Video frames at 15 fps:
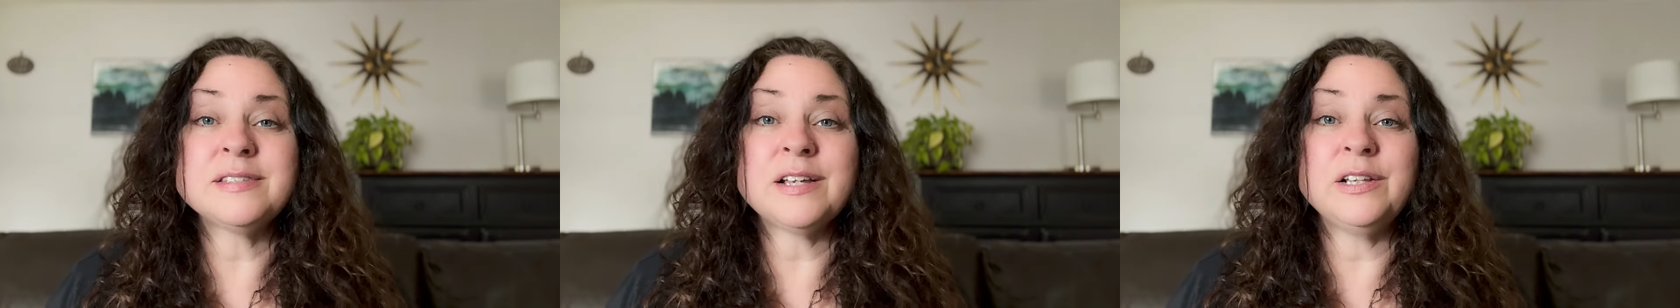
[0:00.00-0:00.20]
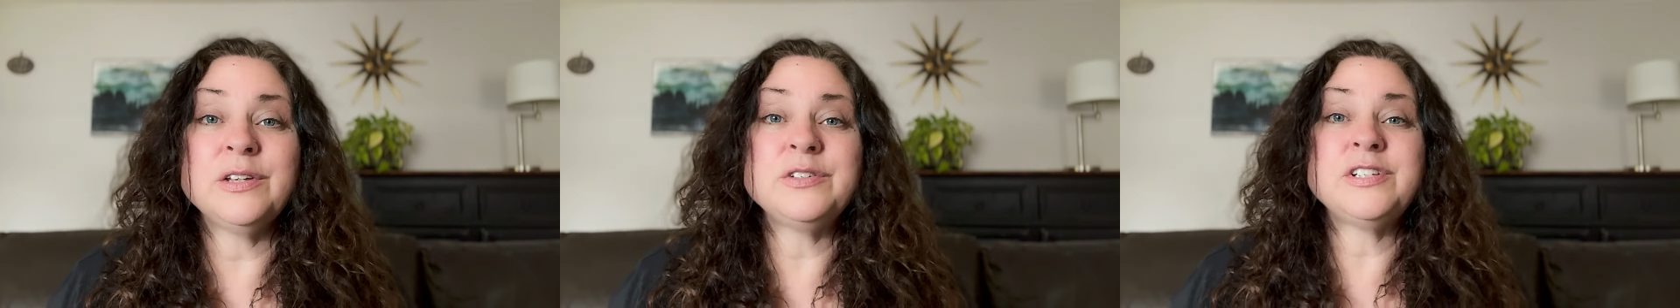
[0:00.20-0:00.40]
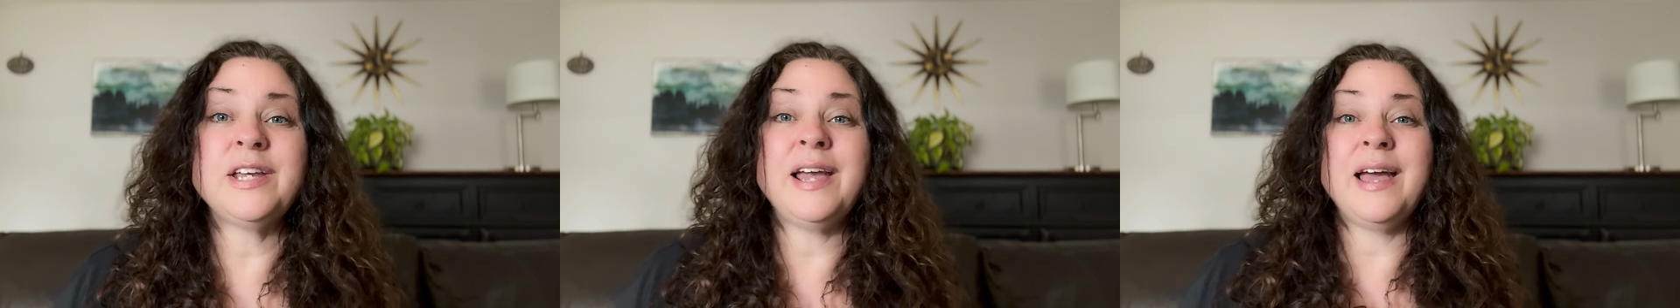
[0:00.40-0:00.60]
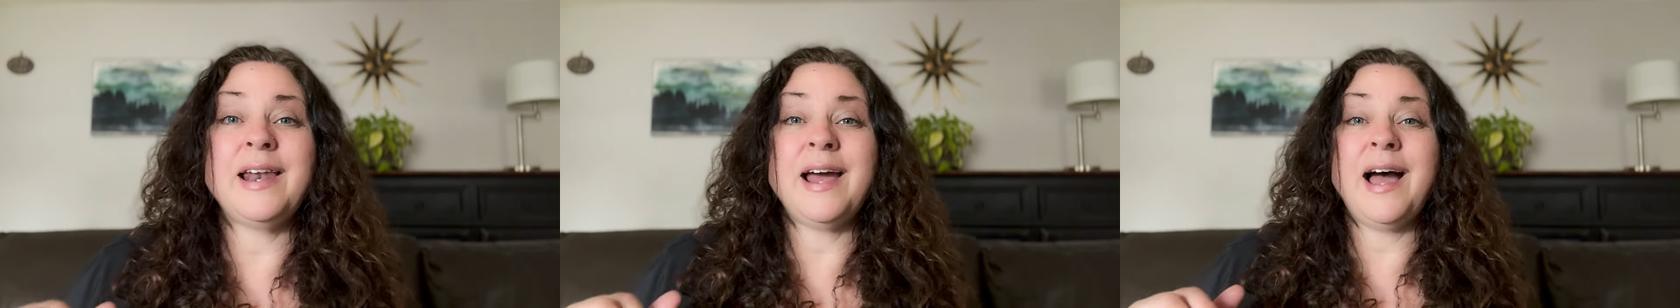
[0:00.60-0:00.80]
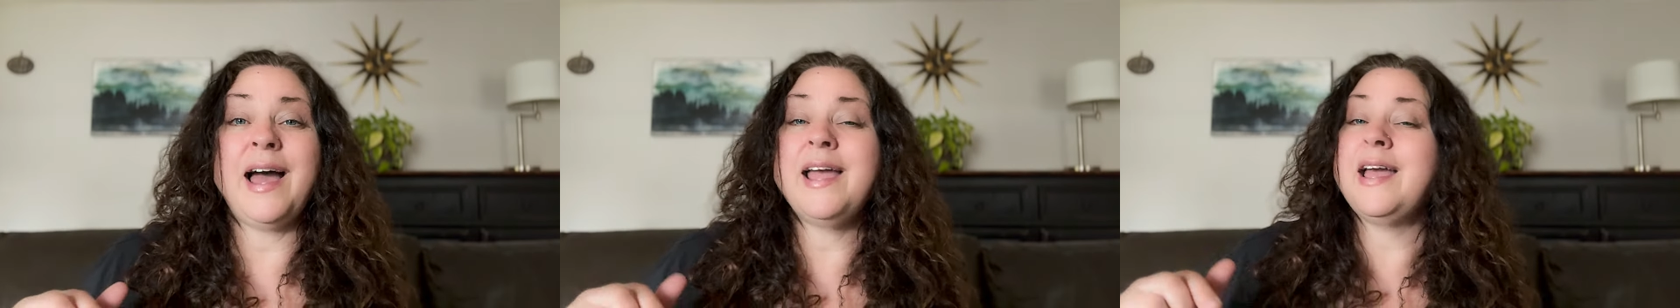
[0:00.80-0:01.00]
Colucci, and
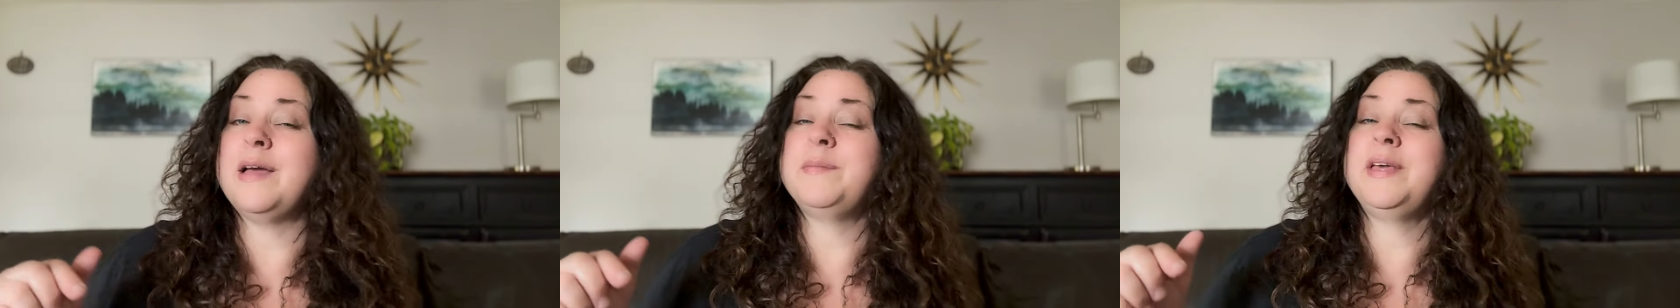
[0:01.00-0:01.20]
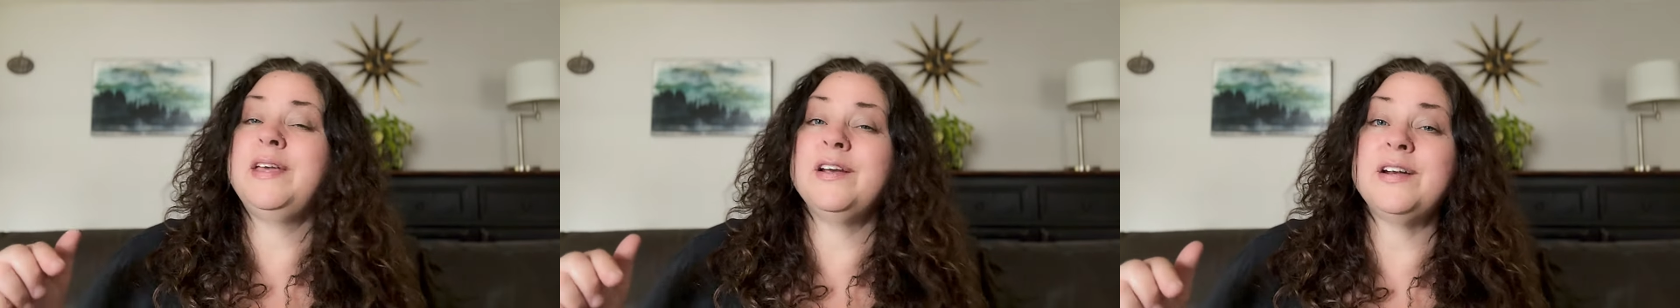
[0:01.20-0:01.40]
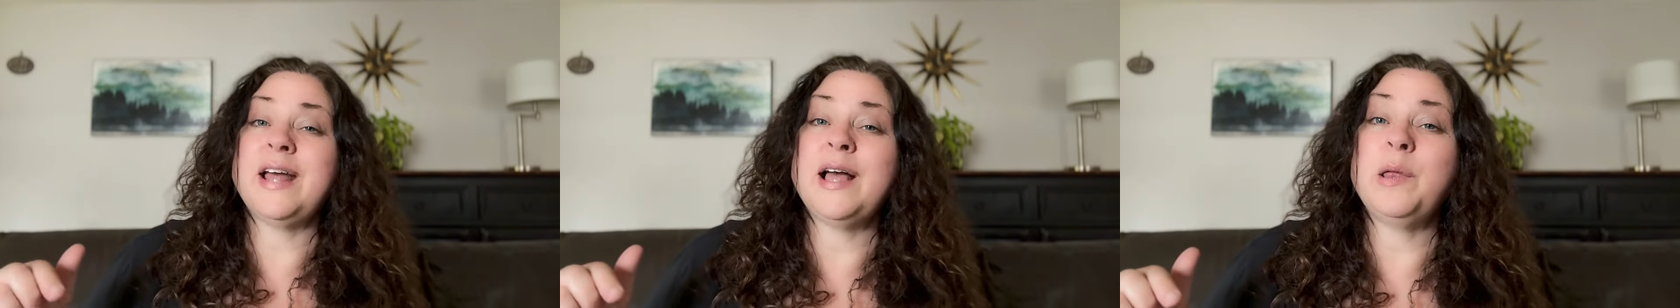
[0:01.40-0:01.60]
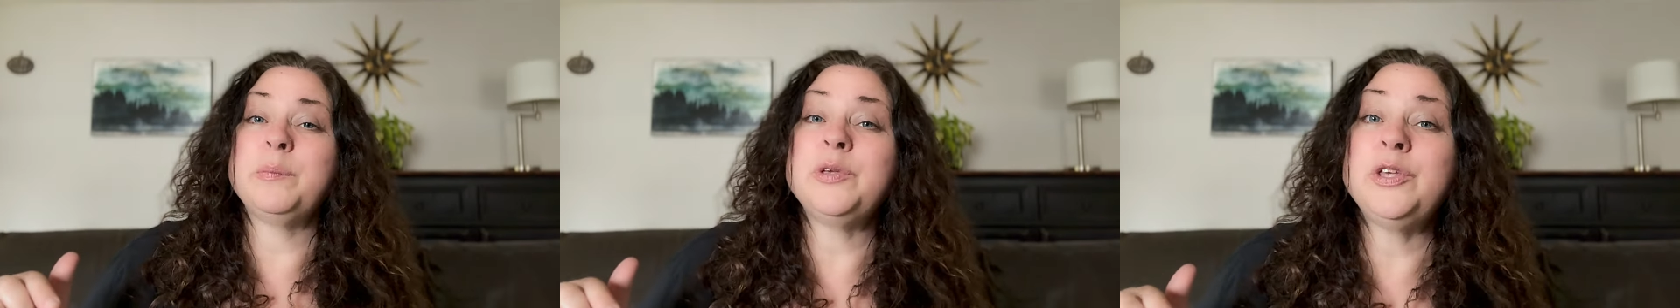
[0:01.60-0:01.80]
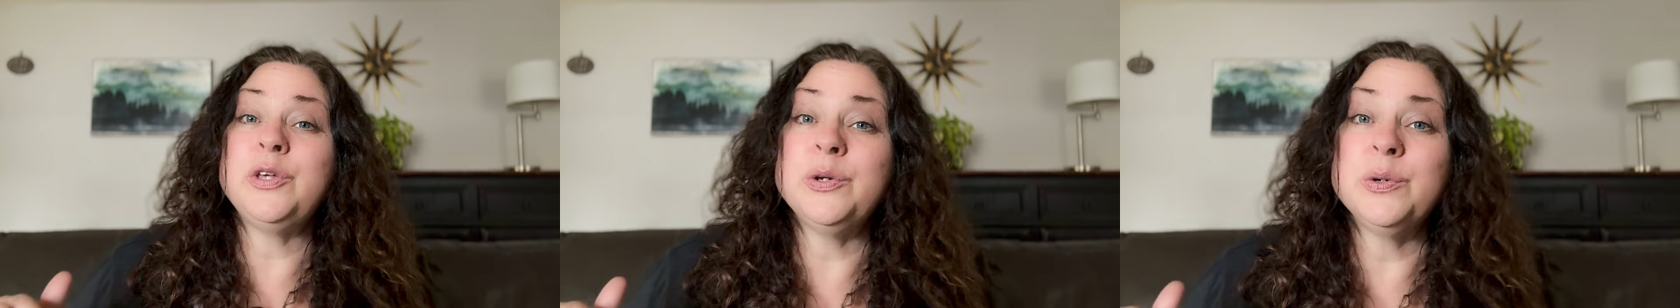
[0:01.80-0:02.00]
I am here to help
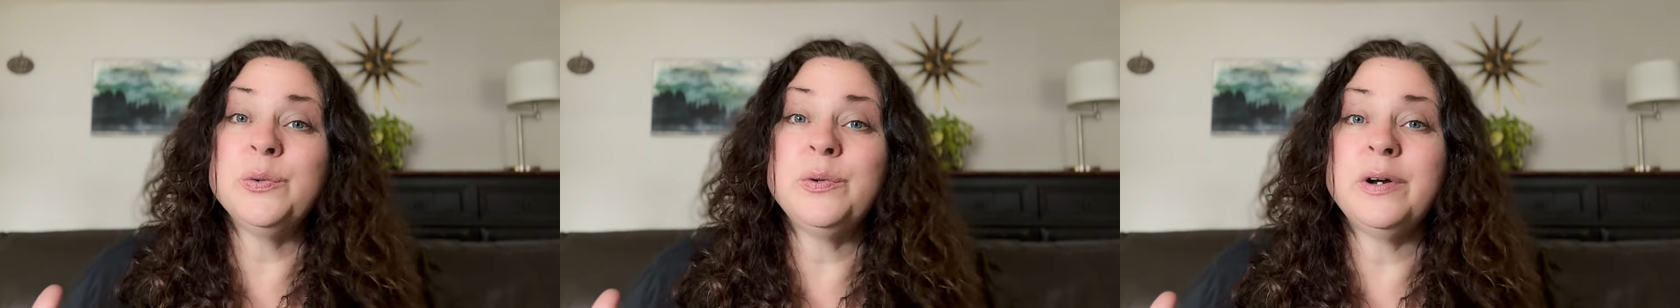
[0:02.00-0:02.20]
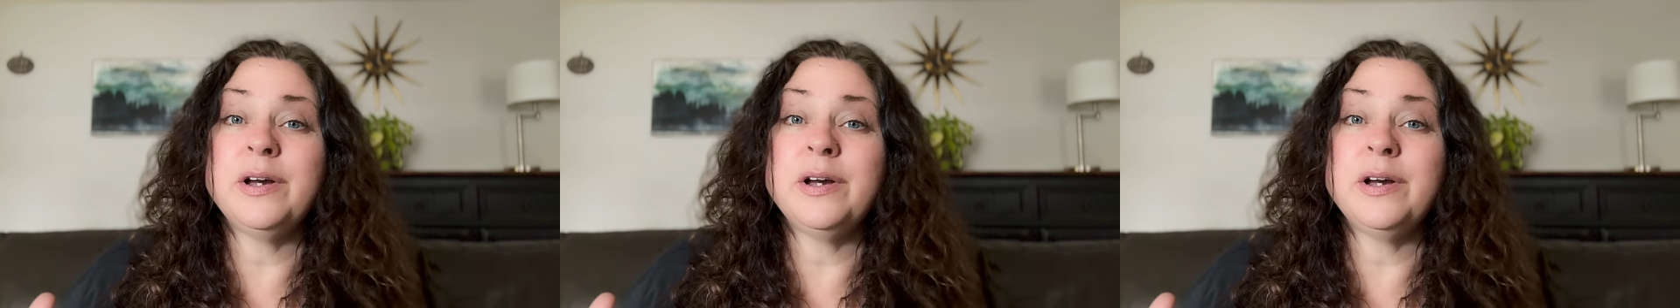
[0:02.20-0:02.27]
you